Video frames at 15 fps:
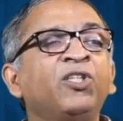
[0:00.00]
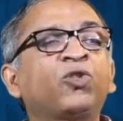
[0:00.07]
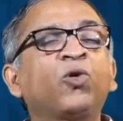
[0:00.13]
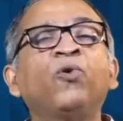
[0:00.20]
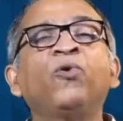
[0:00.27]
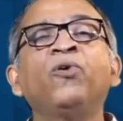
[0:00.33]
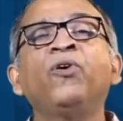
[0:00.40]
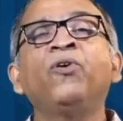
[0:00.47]

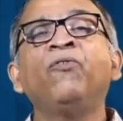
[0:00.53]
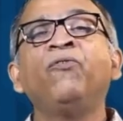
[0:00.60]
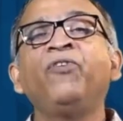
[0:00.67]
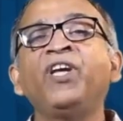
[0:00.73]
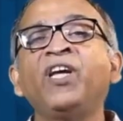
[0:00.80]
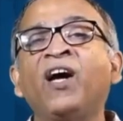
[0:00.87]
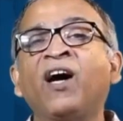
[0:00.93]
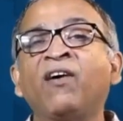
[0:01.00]
So
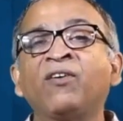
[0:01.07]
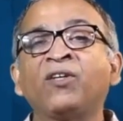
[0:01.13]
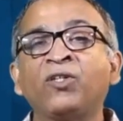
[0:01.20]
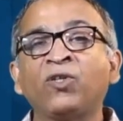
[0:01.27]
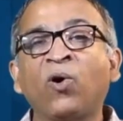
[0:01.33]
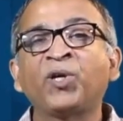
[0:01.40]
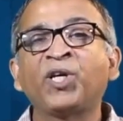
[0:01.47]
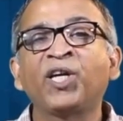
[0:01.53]
we are
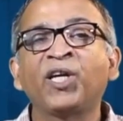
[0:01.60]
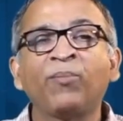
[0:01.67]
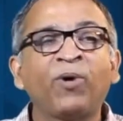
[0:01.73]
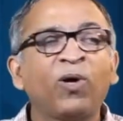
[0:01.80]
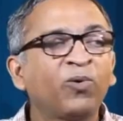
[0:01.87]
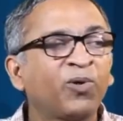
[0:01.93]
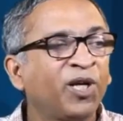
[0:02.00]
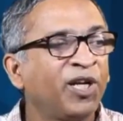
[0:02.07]
talking
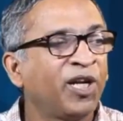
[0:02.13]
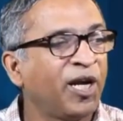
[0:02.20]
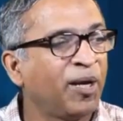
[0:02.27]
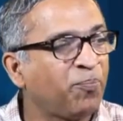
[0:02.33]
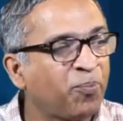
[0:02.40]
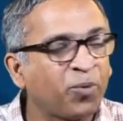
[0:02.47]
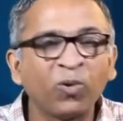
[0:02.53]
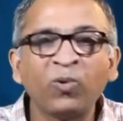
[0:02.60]
about an
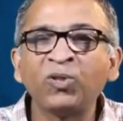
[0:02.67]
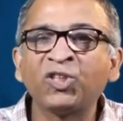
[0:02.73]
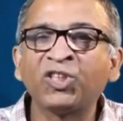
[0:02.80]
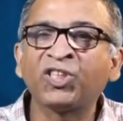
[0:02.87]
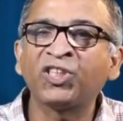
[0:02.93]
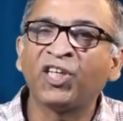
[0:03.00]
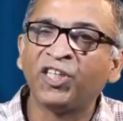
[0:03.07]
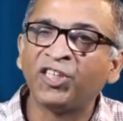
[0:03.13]

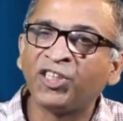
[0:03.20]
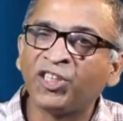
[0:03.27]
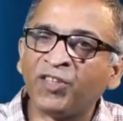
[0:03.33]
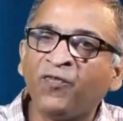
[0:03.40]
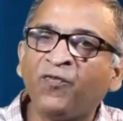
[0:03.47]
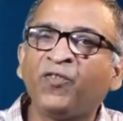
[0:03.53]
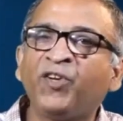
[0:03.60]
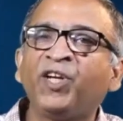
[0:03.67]
approach, a
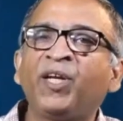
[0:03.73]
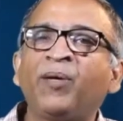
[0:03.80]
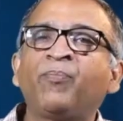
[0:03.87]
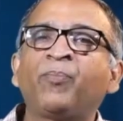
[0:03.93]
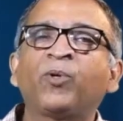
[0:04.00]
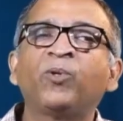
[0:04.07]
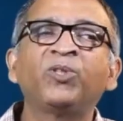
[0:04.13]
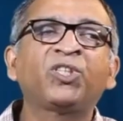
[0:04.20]
shift in
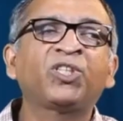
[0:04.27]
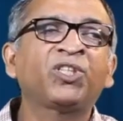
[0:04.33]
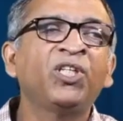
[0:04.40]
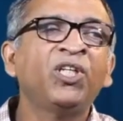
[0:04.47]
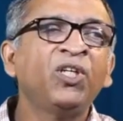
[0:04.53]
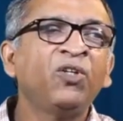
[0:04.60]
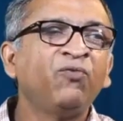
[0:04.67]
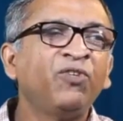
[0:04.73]
approach,
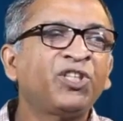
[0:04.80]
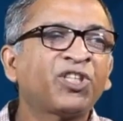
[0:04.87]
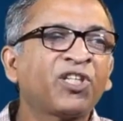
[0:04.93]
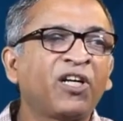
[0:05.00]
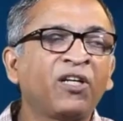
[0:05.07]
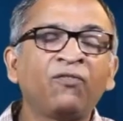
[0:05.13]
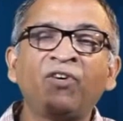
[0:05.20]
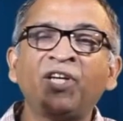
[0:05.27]
which
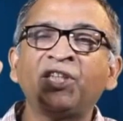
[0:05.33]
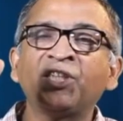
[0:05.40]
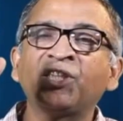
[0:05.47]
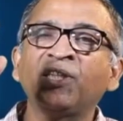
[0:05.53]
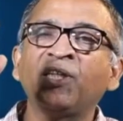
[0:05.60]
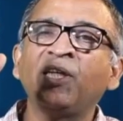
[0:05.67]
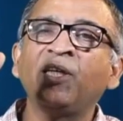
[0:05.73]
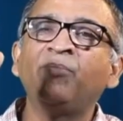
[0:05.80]

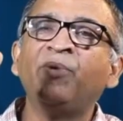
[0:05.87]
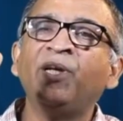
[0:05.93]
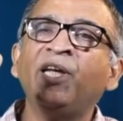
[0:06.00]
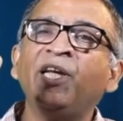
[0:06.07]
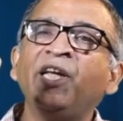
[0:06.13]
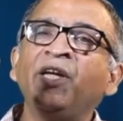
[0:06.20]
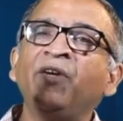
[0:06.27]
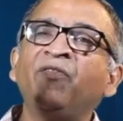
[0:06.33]
conventionally
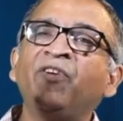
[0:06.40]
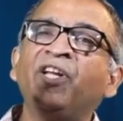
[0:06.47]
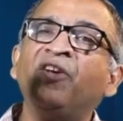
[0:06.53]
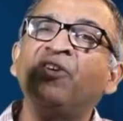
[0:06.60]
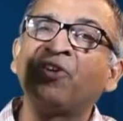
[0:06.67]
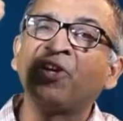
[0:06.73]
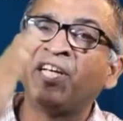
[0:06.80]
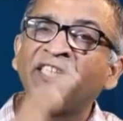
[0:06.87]
believed
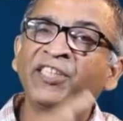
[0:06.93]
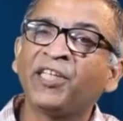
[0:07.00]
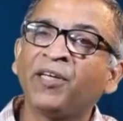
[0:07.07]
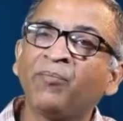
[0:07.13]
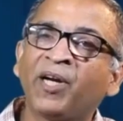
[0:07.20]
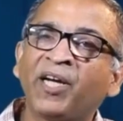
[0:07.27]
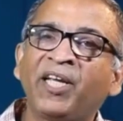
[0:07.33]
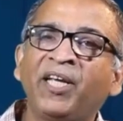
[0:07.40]
in
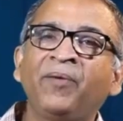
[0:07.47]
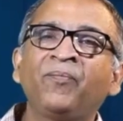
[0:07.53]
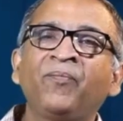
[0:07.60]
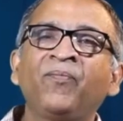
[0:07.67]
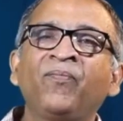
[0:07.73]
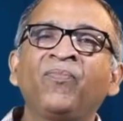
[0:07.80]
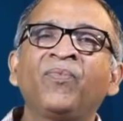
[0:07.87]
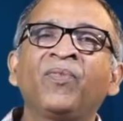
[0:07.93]
raising money,
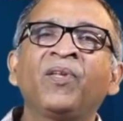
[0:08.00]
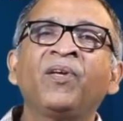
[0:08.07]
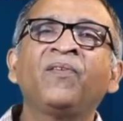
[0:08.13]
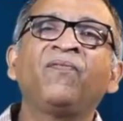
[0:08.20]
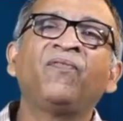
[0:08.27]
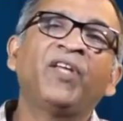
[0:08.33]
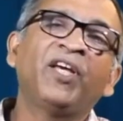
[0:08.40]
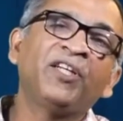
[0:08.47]

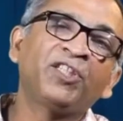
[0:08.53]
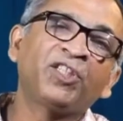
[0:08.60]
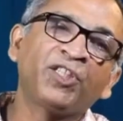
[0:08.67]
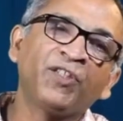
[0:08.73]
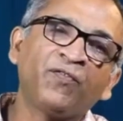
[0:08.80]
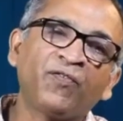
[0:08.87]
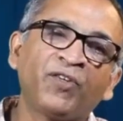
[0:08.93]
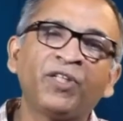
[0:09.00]
then
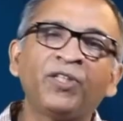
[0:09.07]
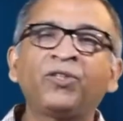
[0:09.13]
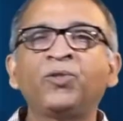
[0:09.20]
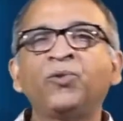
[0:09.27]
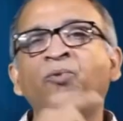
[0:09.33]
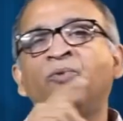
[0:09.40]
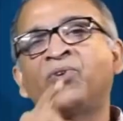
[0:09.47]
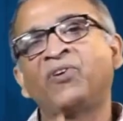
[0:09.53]
shifted
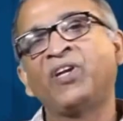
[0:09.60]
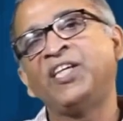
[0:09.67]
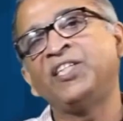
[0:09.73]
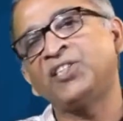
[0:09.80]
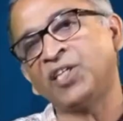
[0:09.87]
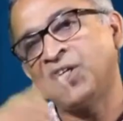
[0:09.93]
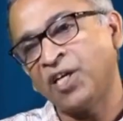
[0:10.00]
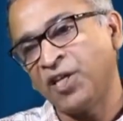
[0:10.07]
to
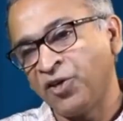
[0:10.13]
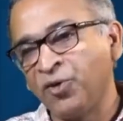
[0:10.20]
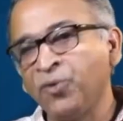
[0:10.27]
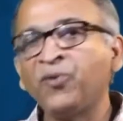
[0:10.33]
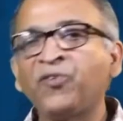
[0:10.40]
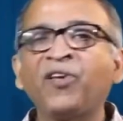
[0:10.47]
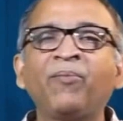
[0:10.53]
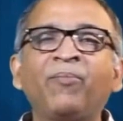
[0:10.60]
raising and
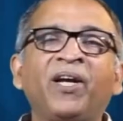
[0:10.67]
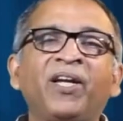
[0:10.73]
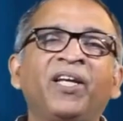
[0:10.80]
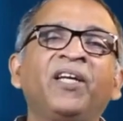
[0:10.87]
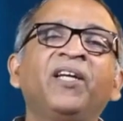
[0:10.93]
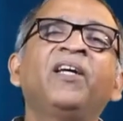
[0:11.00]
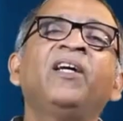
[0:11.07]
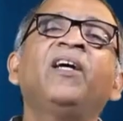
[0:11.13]
using
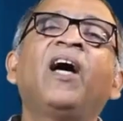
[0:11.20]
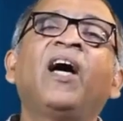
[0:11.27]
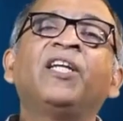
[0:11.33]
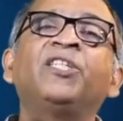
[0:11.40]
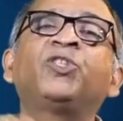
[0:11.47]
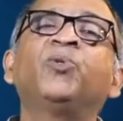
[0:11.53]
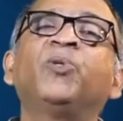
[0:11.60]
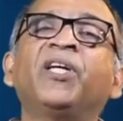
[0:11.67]
money,
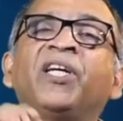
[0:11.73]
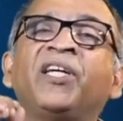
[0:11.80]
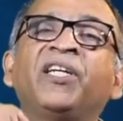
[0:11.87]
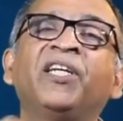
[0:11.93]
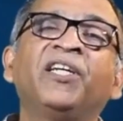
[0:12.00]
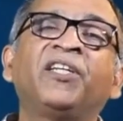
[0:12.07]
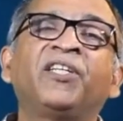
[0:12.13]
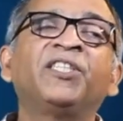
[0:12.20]
and today
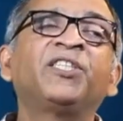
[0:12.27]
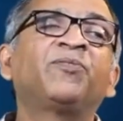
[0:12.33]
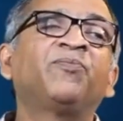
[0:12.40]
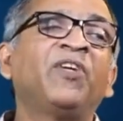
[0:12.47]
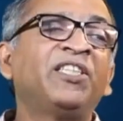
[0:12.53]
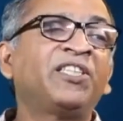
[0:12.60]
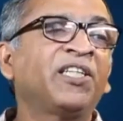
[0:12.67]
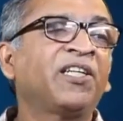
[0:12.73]
it is
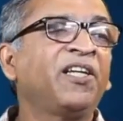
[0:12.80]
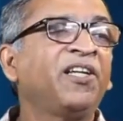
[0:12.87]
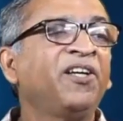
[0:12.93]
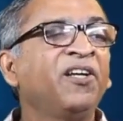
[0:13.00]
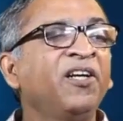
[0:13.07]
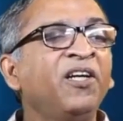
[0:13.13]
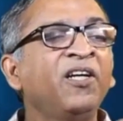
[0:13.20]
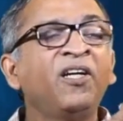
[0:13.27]

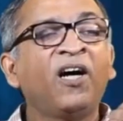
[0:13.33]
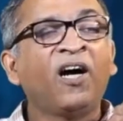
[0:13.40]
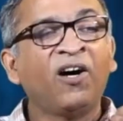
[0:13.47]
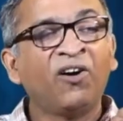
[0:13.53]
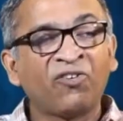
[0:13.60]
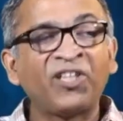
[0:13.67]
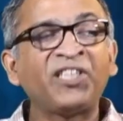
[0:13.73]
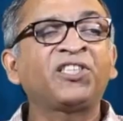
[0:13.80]
basically
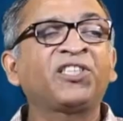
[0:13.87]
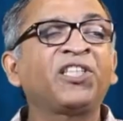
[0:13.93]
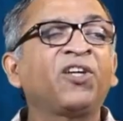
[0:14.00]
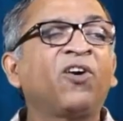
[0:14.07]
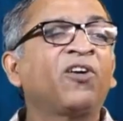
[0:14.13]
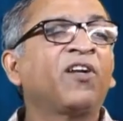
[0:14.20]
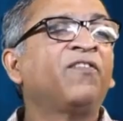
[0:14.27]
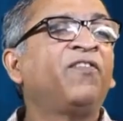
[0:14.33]

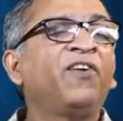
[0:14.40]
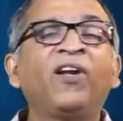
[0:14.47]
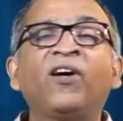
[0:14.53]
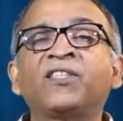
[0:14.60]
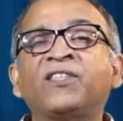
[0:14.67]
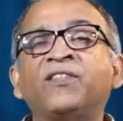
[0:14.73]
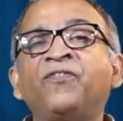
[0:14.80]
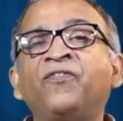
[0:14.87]
resting on a
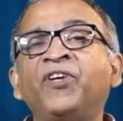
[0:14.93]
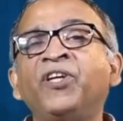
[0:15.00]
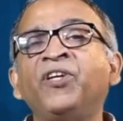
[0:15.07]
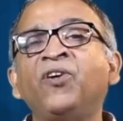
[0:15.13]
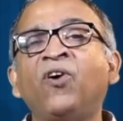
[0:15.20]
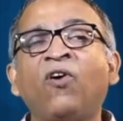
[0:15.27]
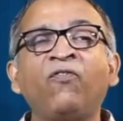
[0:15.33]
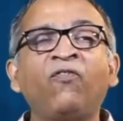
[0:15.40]

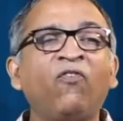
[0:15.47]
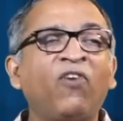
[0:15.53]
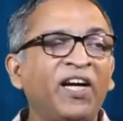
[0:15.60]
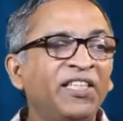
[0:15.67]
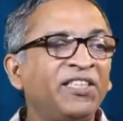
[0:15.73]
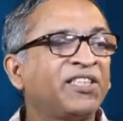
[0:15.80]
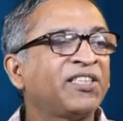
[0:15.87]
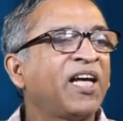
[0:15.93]
philosophy of
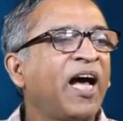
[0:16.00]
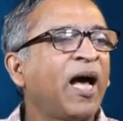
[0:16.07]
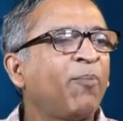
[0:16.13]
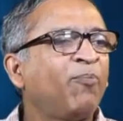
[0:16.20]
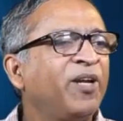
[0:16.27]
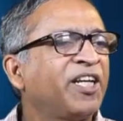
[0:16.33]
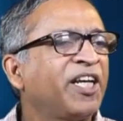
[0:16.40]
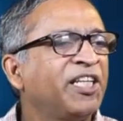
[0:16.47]
wise
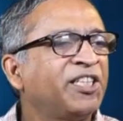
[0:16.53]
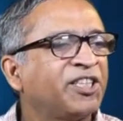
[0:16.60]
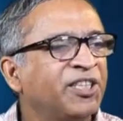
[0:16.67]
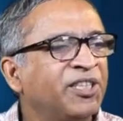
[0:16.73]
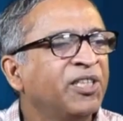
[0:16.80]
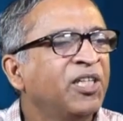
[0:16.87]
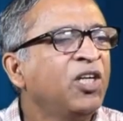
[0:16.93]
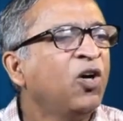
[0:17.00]

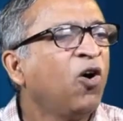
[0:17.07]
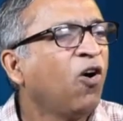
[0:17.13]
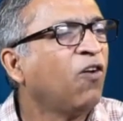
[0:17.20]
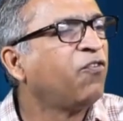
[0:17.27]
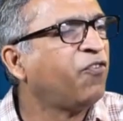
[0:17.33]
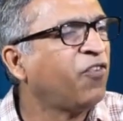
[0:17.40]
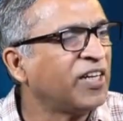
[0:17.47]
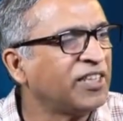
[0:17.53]
application
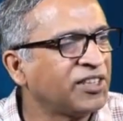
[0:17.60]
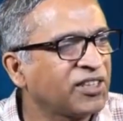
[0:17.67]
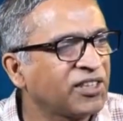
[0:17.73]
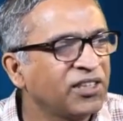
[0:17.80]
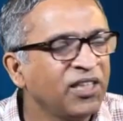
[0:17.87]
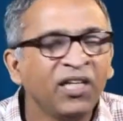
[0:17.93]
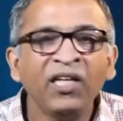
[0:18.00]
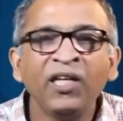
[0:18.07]
of
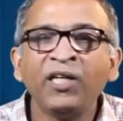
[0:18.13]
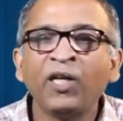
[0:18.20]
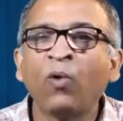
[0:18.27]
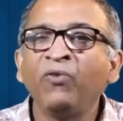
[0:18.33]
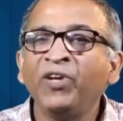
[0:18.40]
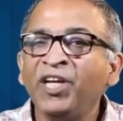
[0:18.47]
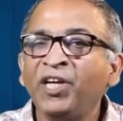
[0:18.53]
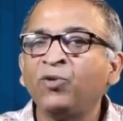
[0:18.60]
funds. Now
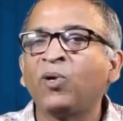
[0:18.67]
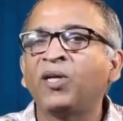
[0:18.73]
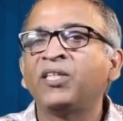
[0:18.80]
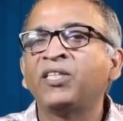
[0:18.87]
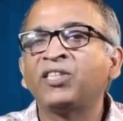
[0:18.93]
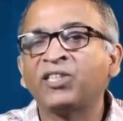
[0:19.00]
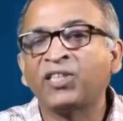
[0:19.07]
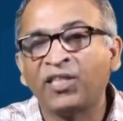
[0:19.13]
we need to
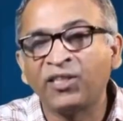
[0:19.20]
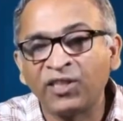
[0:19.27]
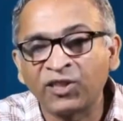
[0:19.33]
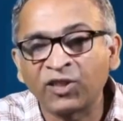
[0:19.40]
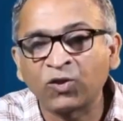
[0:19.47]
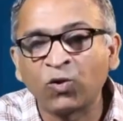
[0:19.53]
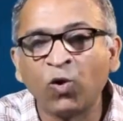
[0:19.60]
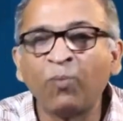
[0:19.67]
understand the
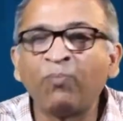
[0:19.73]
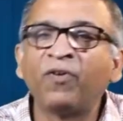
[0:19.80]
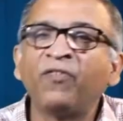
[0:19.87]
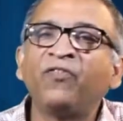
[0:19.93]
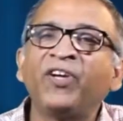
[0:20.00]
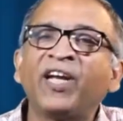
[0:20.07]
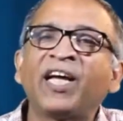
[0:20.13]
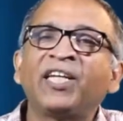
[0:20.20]
scope
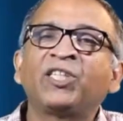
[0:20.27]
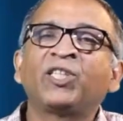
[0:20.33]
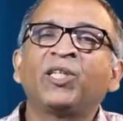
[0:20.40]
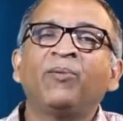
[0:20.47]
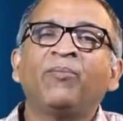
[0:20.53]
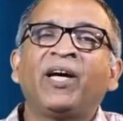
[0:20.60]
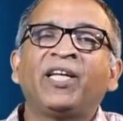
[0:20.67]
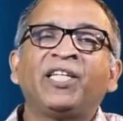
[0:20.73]
of
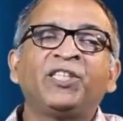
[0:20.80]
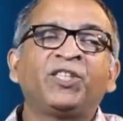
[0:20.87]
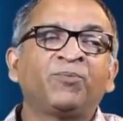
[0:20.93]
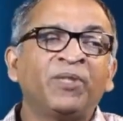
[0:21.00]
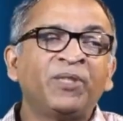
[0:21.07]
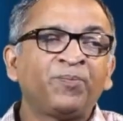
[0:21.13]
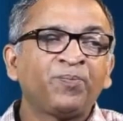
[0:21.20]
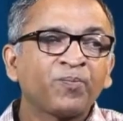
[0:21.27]
financial
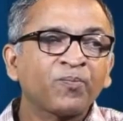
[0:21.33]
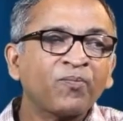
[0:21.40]
management.